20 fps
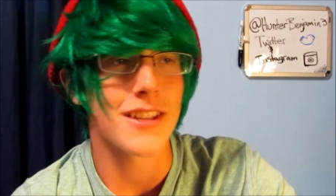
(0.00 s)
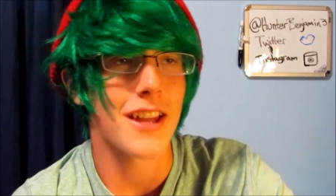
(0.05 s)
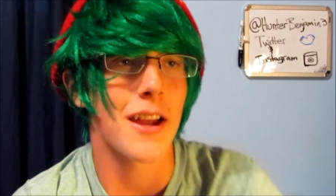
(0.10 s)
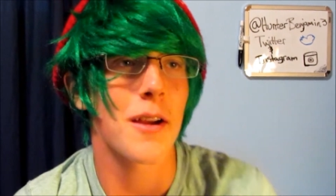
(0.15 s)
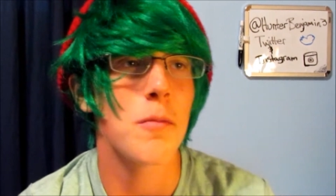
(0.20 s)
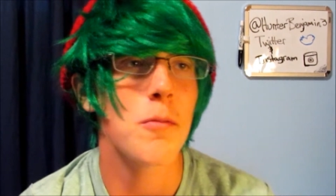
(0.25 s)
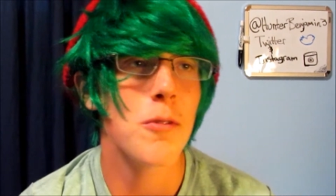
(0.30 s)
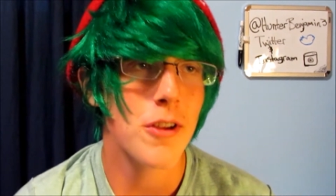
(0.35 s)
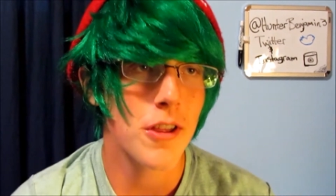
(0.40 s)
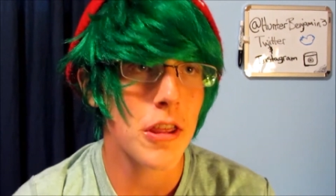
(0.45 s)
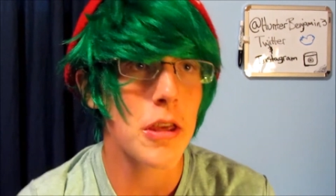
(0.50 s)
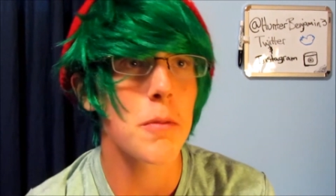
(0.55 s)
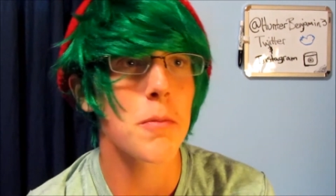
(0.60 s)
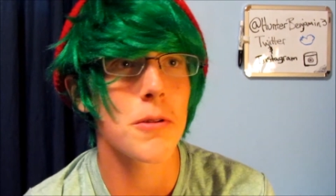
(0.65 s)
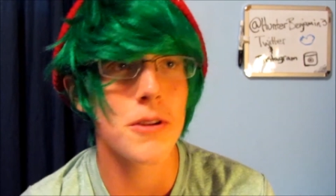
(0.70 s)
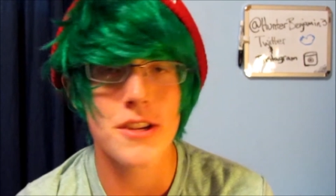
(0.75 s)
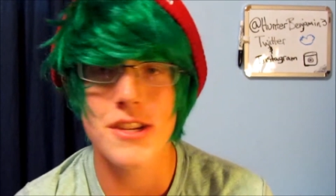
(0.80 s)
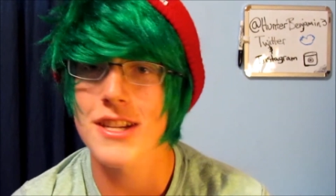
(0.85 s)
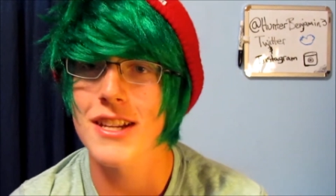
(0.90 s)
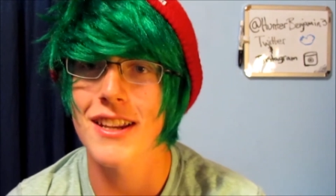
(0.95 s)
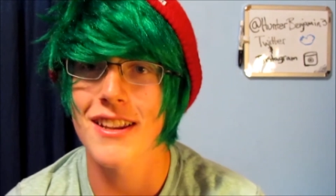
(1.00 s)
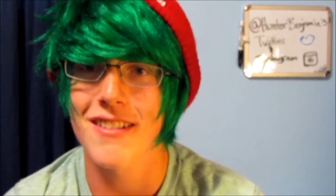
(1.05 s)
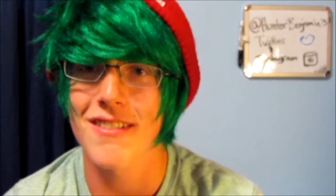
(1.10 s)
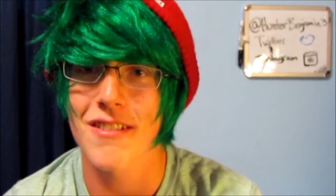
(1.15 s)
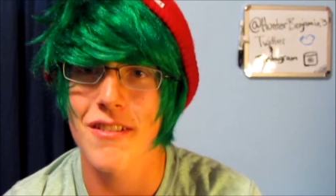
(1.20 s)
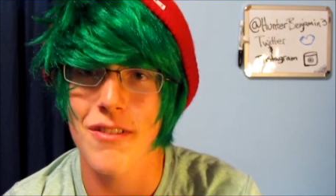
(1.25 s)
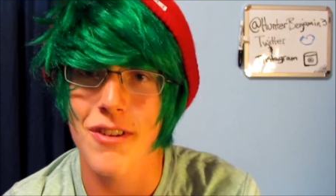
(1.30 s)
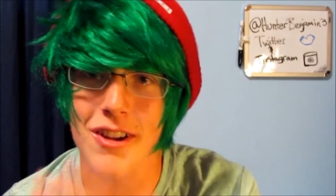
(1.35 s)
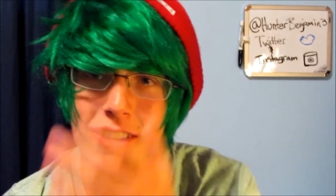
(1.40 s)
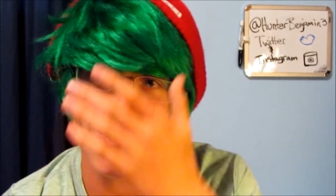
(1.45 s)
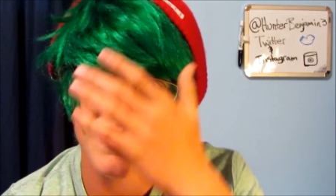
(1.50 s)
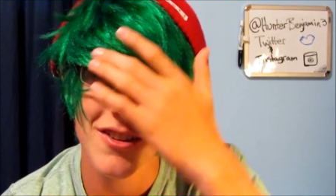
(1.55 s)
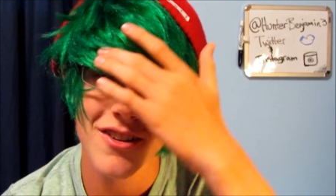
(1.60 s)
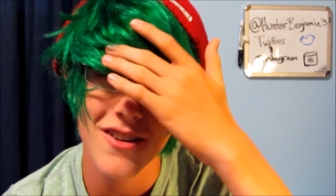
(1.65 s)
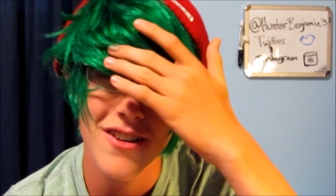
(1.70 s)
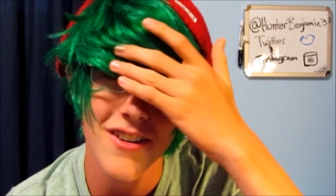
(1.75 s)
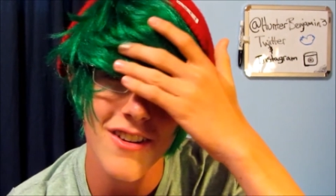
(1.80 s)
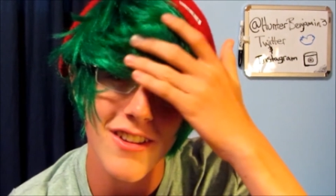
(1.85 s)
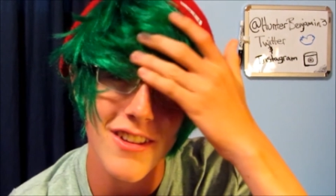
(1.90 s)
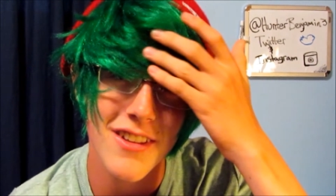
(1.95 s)
I'm really appreciative of
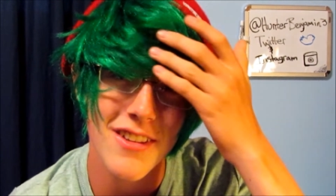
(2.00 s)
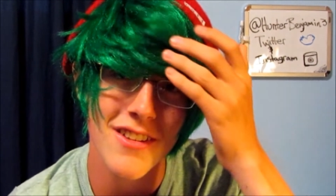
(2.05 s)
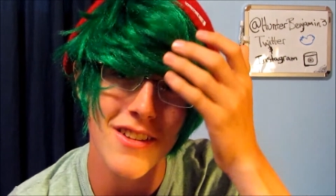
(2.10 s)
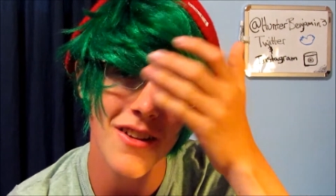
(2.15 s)
Hunter. He's